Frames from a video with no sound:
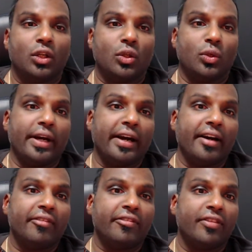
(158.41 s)
you
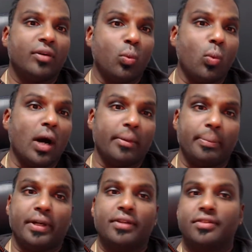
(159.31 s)
have one
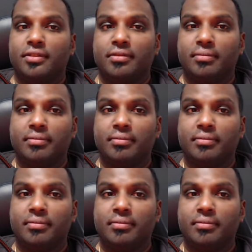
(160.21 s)
person